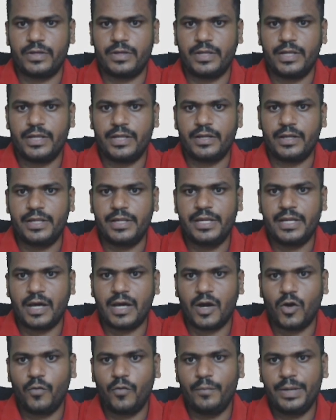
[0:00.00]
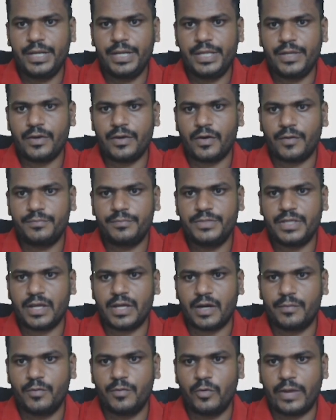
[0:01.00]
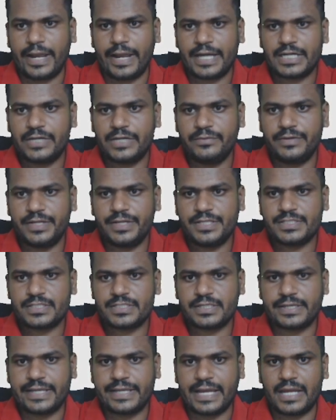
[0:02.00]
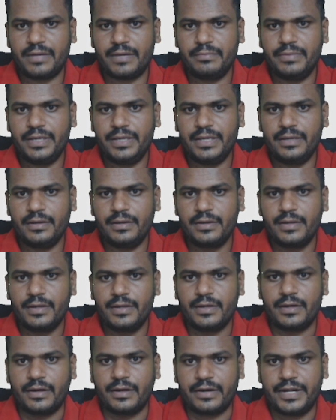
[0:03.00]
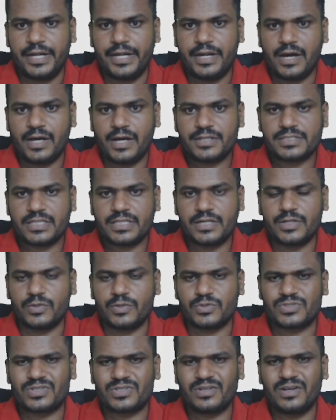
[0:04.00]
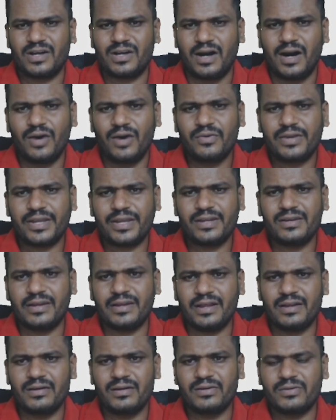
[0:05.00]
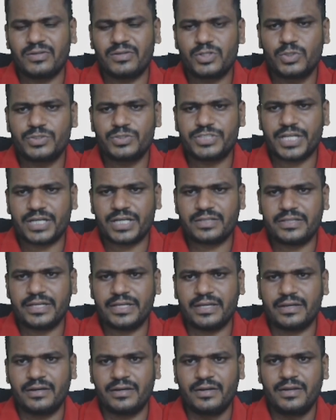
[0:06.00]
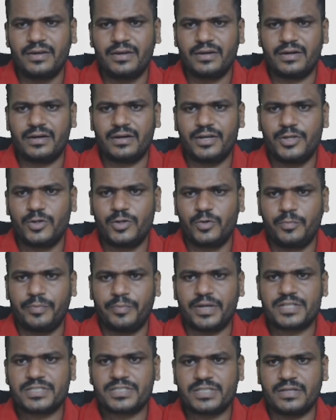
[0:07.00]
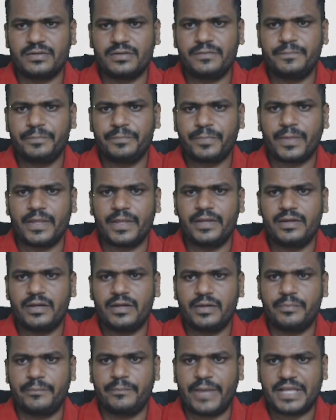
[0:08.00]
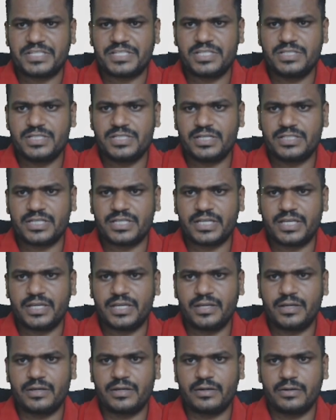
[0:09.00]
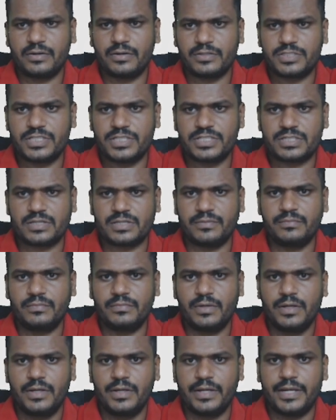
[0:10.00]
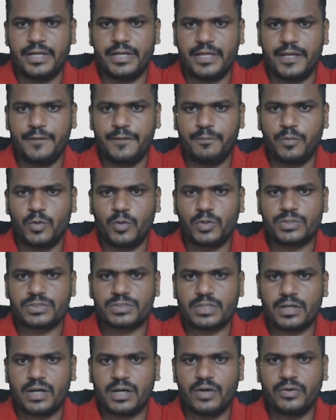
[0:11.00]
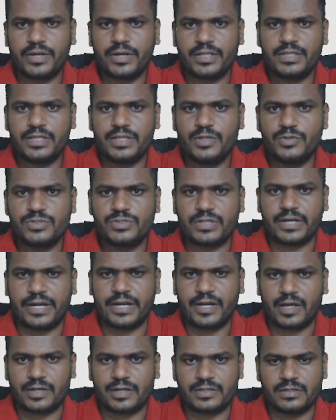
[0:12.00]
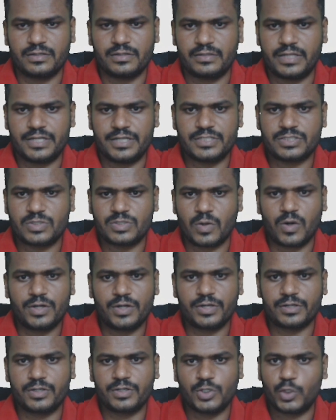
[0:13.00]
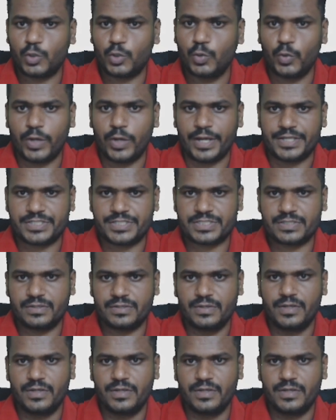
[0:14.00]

In how many of the above activities can be radars are used? How can, to check the person in a passenger checking system in airports, how can they use radar? That is not true, guys.